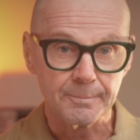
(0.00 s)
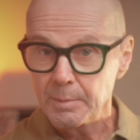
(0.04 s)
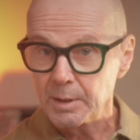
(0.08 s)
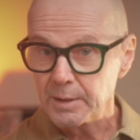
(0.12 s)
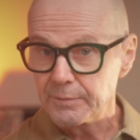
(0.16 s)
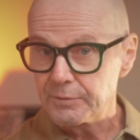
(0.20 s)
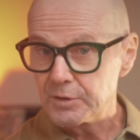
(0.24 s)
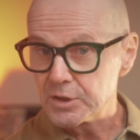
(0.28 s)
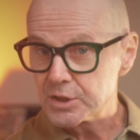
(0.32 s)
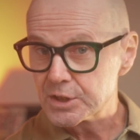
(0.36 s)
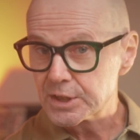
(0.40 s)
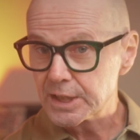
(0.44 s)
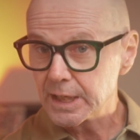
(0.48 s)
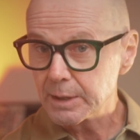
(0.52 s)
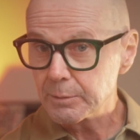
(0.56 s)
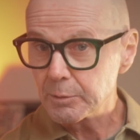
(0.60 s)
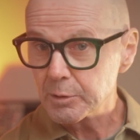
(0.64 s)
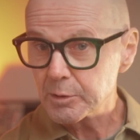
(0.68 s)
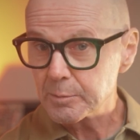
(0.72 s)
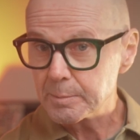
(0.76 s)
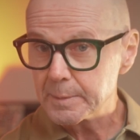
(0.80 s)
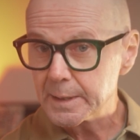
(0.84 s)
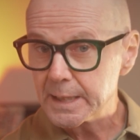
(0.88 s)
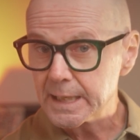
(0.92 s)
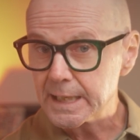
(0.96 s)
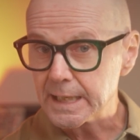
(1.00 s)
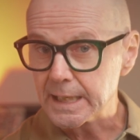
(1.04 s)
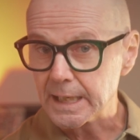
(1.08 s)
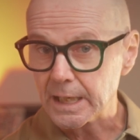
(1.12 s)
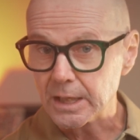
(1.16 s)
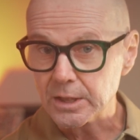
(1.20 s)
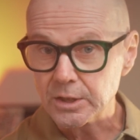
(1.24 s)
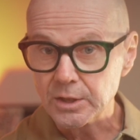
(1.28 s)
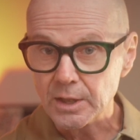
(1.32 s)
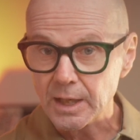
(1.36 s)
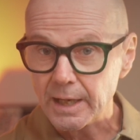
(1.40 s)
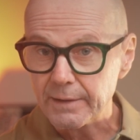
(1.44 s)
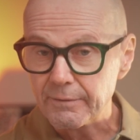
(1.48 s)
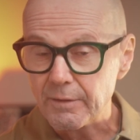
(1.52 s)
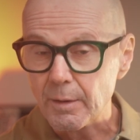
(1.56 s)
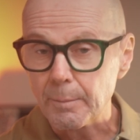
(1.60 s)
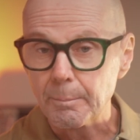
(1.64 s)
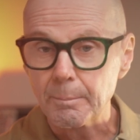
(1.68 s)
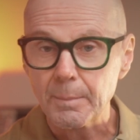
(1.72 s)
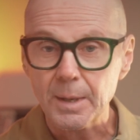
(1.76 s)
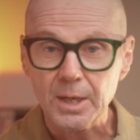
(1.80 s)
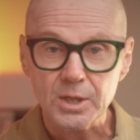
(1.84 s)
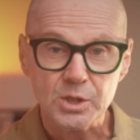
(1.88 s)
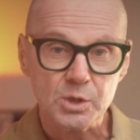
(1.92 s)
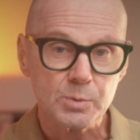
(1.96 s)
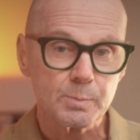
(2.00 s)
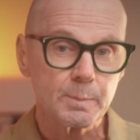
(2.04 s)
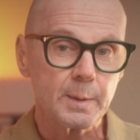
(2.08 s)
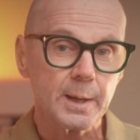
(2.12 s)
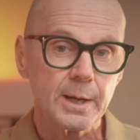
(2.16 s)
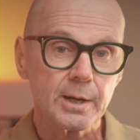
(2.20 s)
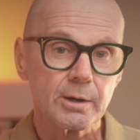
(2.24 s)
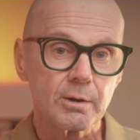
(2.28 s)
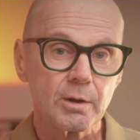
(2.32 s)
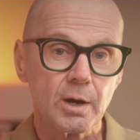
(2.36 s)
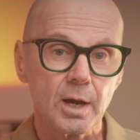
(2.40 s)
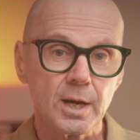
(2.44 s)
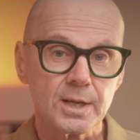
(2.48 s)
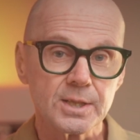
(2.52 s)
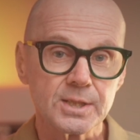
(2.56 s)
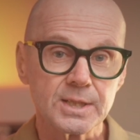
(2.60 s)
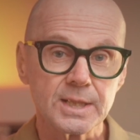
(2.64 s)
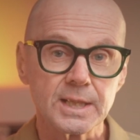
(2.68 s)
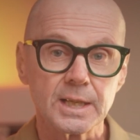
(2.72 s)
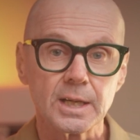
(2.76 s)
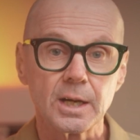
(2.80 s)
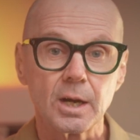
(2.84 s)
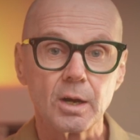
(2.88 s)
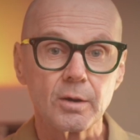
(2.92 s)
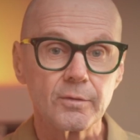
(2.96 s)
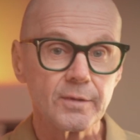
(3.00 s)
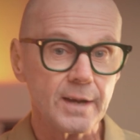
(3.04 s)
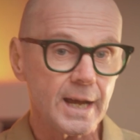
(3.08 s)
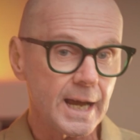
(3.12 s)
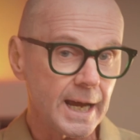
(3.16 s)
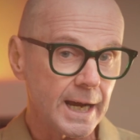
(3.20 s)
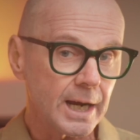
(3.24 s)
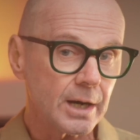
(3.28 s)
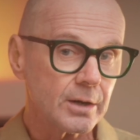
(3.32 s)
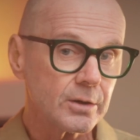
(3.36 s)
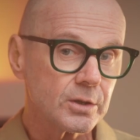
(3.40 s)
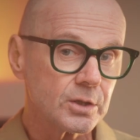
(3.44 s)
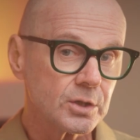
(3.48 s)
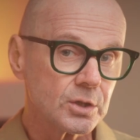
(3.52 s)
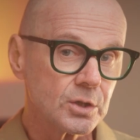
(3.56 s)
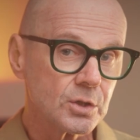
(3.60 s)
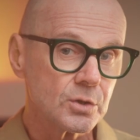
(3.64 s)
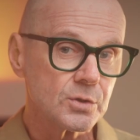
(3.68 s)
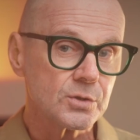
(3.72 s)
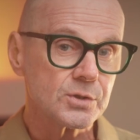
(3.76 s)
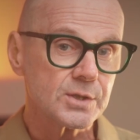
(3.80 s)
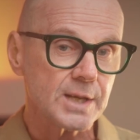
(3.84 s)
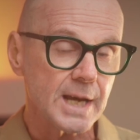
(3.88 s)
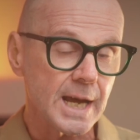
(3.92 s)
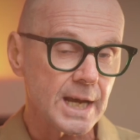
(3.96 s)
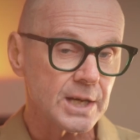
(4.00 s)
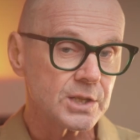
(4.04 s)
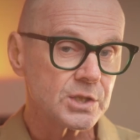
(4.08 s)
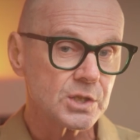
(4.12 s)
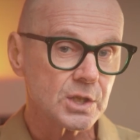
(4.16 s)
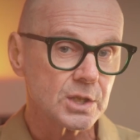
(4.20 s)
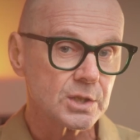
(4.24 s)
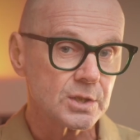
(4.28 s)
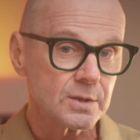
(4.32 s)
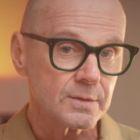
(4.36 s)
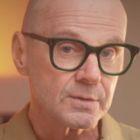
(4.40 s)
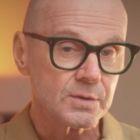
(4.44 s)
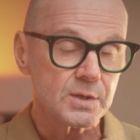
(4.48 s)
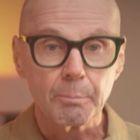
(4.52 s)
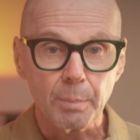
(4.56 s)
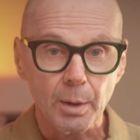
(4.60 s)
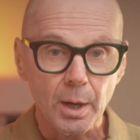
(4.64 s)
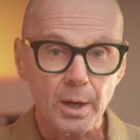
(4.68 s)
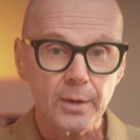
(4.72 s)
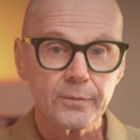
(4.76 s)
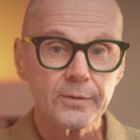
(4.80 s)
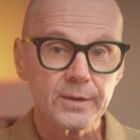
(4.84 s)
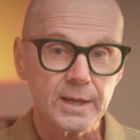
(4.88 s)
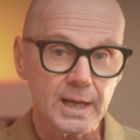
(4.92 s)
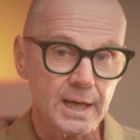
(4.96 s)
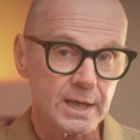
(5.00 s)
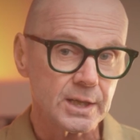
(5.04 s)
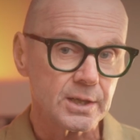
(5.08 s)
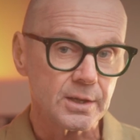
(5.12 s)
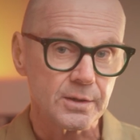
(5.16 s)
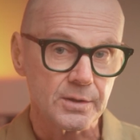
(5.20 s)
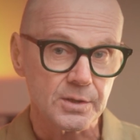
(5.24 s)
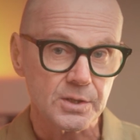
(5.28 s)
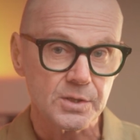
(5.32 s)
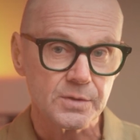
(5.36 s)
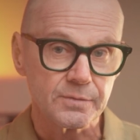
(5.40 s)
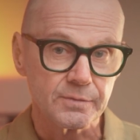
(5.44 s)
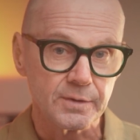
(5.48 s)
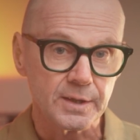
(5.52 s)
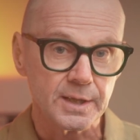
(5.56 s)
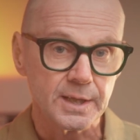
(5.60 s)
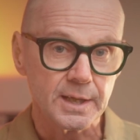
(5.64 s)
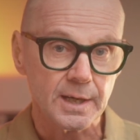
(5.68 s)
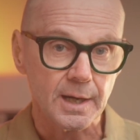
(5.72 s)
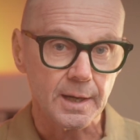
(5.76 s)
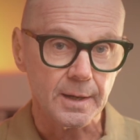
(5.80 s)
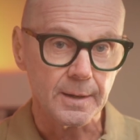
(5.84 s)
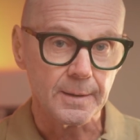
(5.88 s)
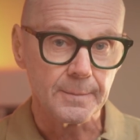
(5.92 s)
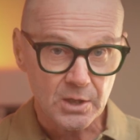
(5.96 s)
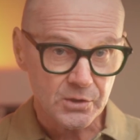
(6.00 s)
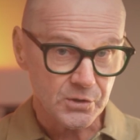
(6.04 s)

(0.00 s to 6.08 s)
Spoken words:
But if you stick with me here, you'll have a much better idea of how to use adjectives by the end of this video.